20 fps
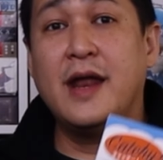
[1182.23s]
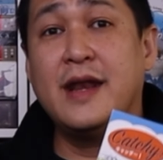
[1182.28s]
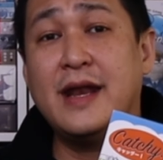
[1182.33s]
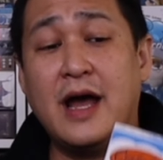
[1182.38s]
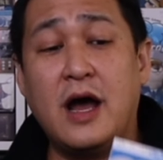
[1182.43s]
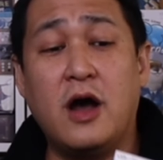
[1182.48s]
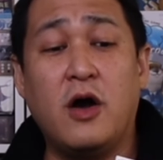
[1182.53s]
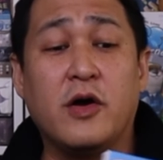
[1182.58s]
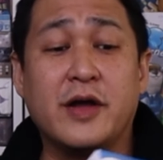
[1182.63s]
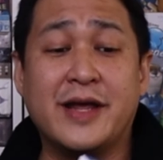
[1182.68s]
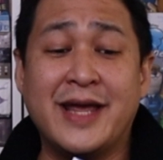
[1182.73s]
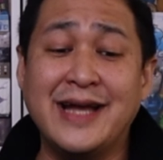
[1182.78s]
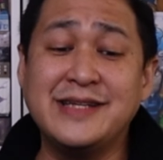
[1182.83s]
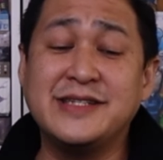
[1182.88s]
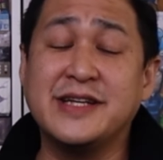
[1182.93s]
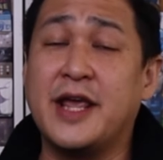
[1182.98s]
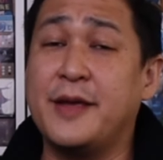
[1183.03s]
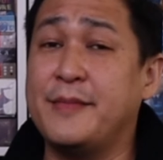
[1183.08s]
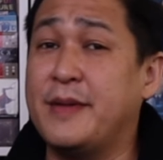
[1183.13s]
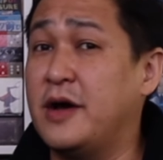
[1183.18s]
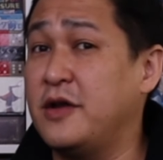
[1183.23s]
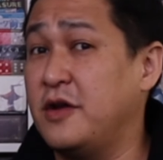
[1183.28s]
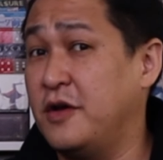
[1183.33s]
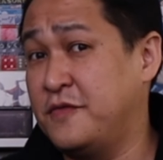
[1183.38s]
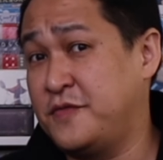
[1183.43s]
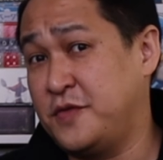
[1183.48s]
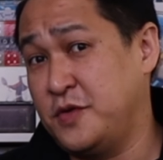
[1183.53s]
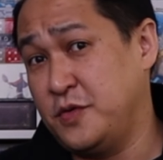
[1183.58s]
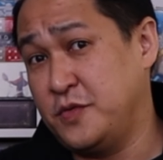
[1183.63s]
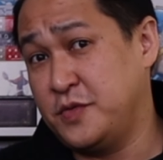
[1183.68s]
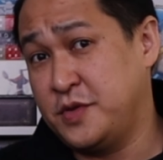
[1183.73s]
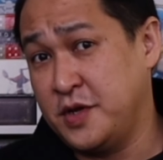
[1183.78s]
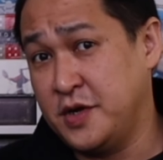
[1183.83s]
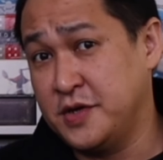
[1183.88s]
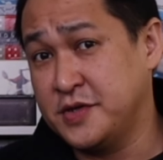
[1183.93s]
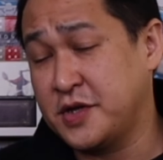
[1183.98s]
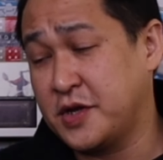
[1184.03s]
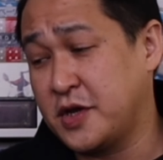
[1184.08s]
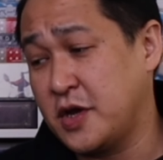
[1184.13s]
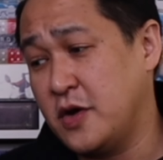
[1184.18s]
Now, Catchy came out a few
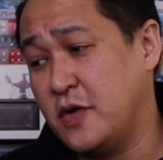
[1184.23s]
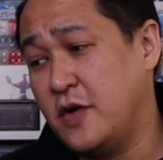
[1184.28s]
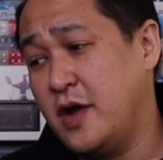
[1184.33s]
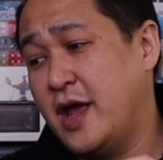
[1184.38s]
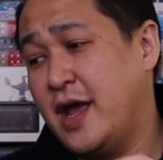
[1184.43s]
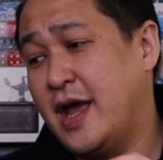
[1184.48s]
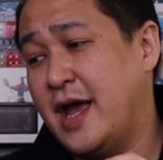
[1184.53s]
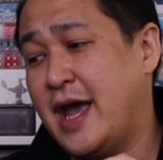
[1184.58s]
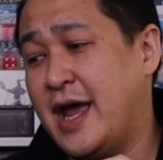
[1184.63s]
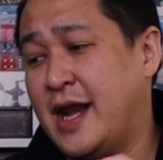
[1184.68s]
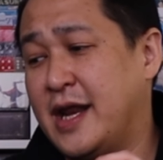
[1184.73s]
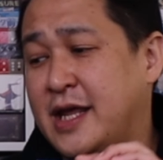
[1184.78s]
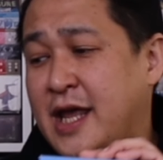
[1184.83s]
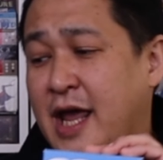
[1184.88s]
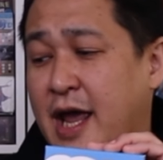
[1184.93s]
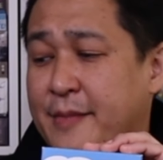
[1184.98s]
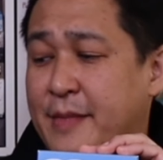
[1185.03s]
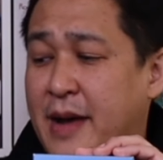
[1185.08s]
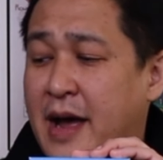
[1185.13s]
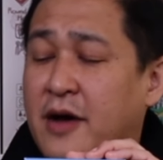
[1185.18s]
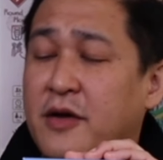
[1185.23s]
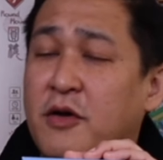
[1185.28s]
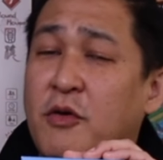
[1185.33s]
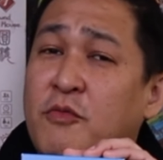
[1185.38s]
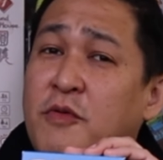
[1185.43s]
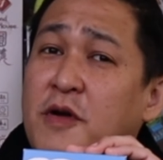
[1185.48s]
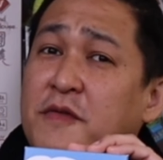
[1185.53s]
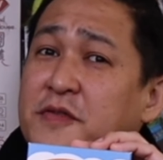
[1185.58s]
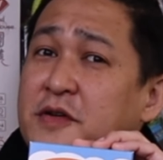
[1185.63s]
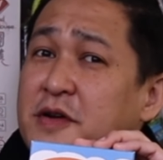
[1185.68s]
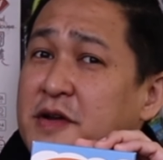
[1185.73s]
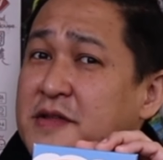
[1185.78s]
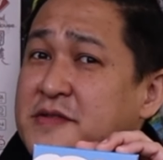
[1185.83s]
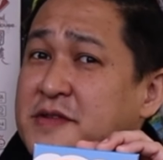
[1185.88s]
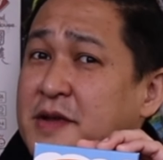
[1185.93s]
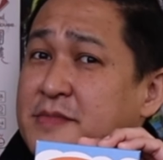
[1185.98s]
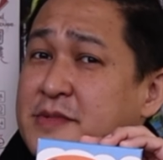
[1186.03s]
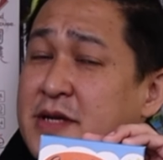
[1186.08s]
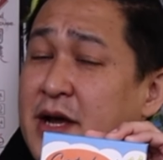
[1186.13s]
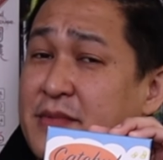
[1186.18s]
years ago, and it came out roughly around the
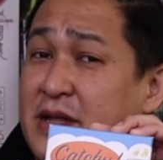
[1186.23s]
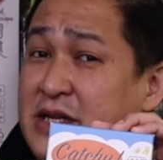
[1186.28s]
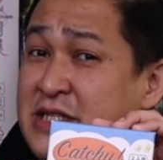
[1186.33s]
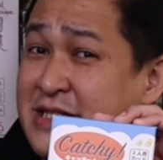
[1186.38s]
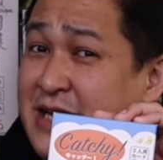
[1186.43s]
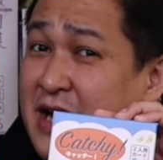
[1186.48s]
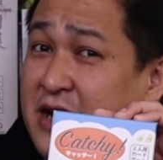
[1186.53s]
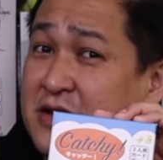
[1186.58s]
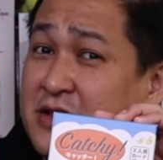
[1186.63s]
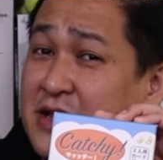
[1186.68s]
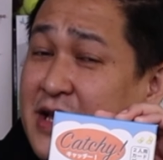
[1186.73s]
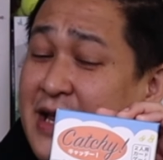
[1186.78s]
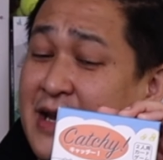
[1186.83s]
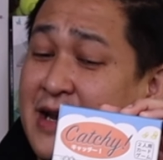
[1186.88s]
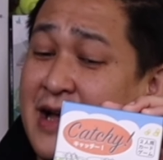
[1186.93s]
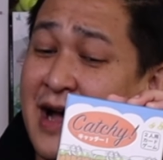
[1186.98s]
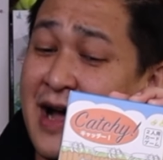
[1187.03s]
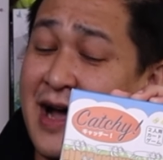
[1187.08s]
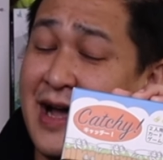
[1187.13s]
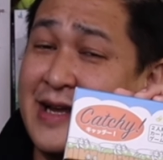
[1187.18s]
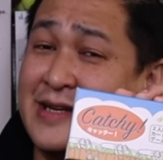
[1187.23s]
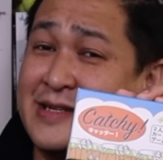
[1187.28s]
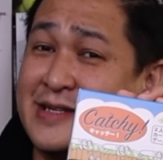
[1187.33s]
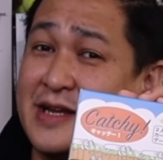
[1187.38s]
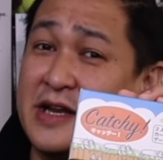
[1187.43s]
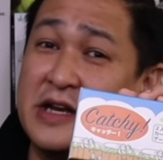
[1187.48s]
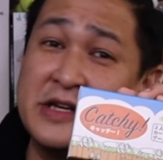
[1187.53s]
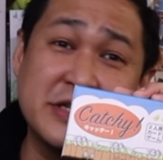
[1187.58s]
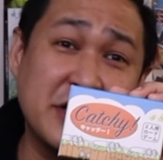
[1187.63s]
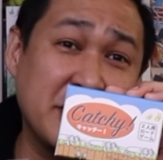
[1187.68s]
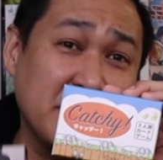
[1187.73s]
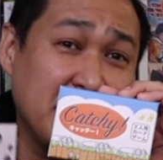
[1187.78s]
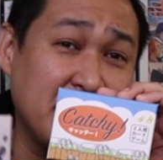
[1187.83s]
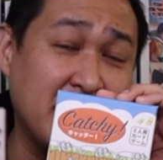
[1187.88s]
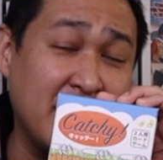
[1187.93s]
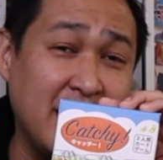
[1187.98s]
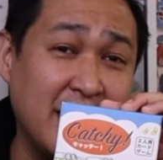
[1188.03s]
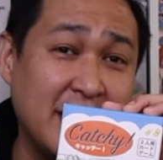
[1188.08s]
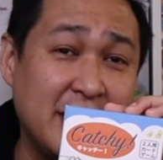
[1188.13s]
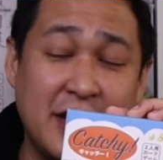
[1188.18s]
same time that Jekyll and Hyde did. Jekyll and
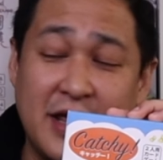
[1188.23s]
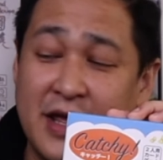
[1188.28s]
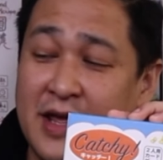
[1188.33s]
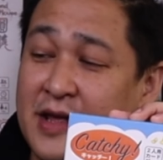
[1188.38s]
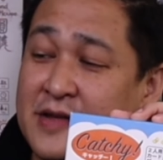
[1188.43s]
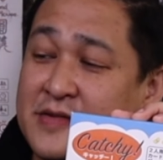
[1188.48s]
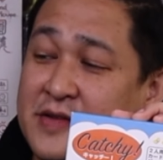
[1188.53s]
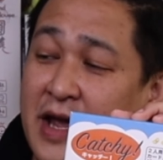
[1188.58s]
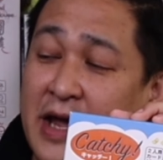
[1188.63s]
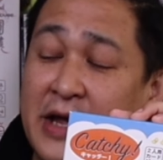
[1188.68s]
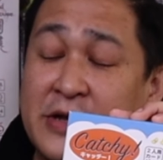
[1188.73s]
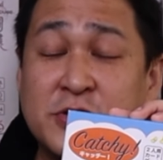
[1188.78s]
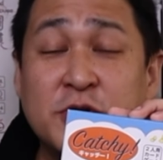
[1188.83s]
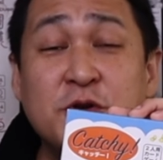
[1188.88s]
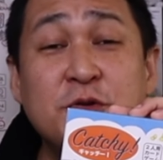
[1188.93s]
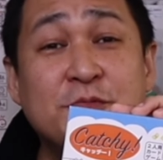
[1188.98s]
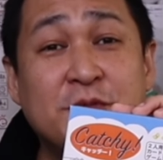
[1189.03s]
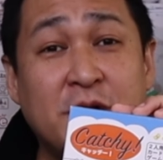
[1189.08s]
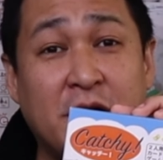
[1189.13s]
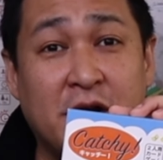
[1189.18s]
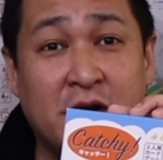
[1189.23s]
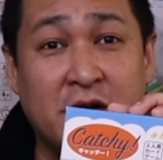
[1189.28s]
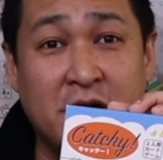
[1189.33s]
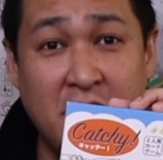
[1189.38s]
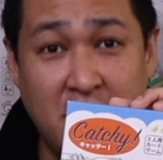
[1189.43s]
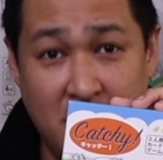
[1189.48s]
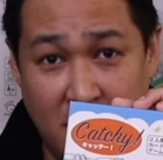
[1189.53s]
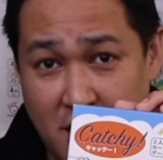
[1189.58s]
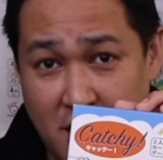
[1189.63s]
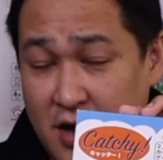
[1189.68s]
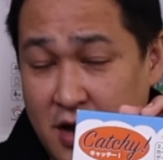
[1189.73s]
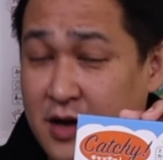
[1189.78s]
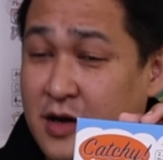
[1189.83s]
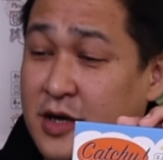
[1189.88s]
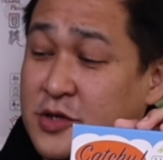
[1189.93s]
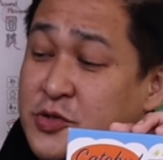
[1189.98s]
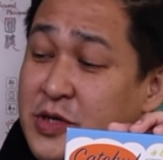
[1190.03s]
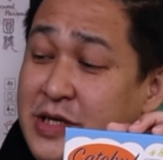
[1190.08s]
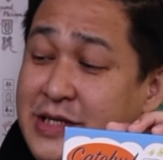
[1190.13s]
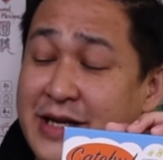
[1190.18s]
Hyde is a two-player uh,
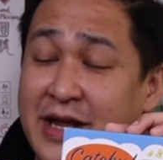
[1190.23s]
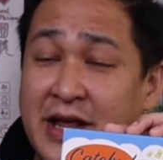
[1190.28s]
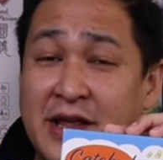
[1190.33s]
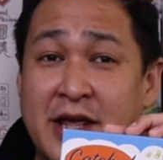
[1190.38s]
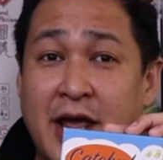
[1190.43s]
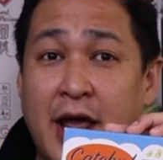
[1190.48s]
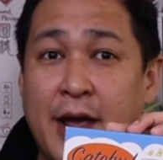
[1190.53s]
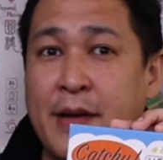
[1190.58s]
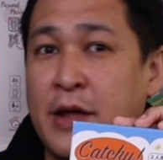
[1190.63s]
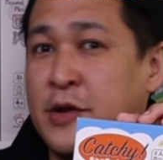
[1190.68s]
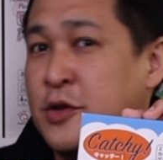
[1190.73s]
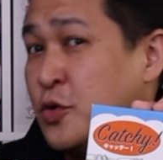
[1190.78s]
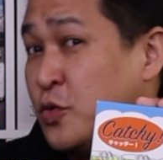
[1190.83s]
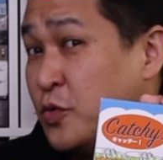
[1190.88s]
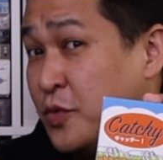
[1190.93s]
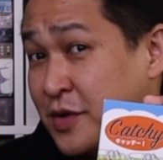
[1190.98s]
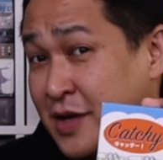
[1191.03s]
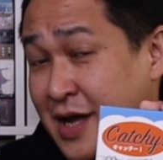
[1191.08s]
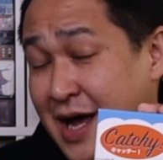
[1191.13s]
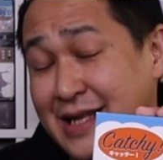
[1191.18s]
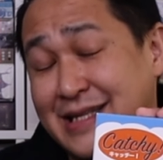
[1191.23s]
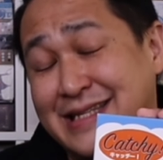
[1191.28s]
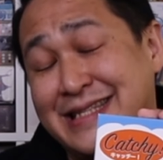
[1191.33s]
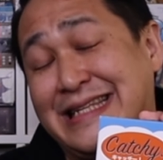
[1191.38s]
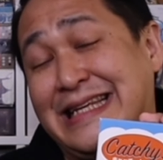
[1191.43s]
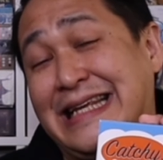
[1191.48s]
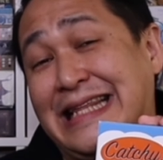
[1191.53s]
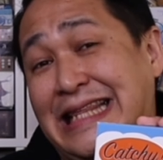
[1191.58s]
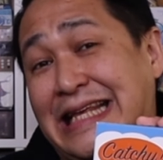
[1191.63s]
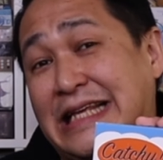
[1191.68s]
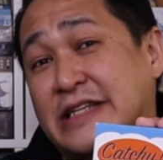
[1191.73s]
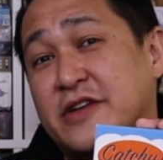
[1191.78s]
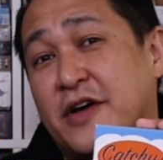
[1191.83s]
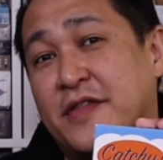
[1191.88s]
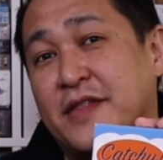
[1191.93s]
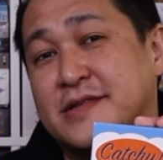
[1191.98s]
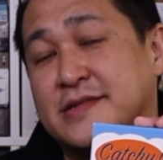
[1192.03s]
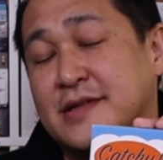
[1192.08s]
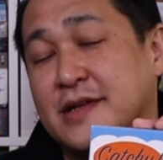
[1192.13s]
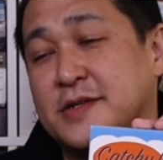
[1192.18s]
trick-taking game, and you will not see this on
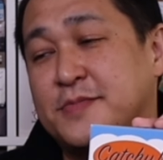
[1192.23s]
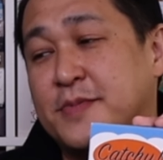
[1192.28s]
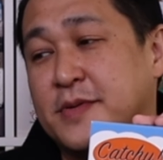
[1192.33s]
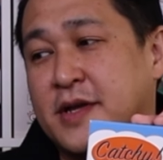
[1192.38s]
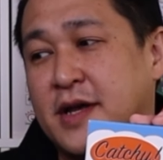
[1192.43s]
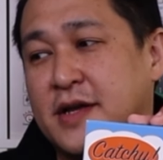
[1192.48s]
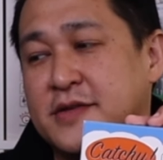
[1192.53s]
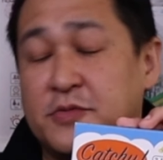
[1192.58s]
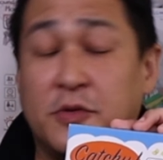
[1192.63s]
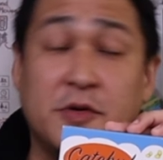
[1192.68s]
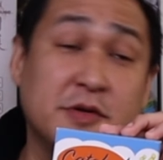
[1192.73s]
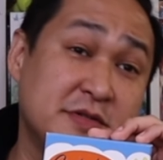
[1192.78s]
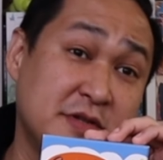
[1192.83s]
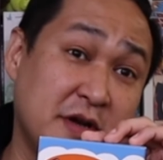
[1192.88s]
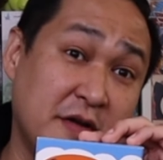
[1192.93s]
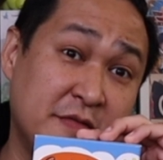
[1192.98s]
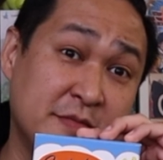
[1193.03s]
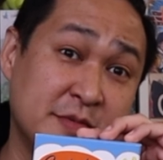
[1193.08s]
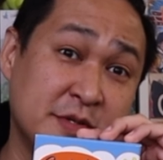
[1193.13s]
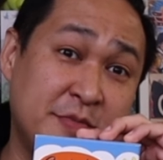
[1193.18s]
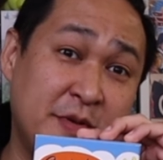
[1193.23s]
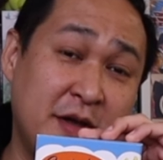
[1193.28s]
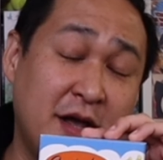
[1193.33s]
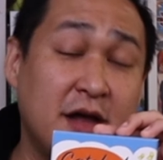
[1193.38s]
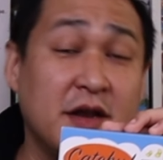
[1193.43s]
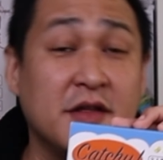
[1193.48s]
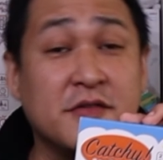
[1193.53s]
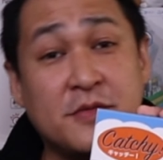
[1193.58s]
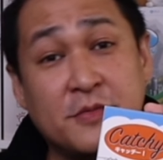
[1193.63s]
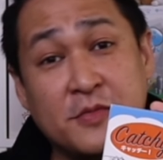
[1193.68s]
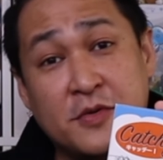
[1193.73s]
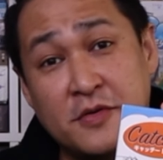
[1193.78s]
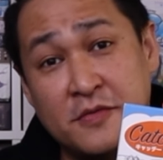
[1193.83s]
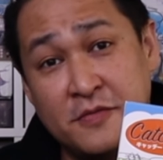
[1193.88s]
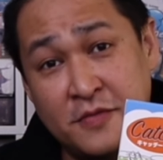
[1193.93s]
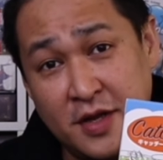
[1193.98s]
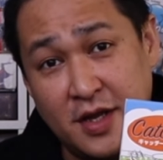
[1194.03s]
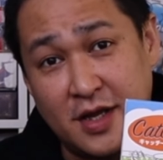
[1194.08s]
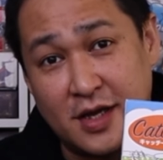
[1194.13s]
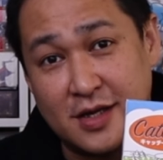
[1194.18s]
this list because, well, it's not from Japan, it's from
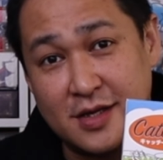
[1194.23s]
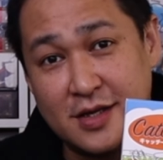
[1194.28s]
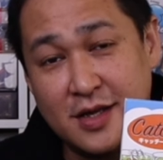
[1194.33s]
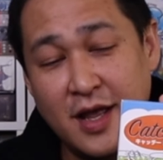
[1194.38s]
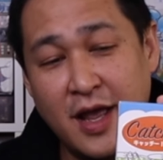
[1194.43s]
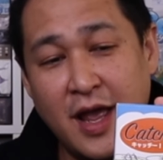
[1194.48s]
Korea.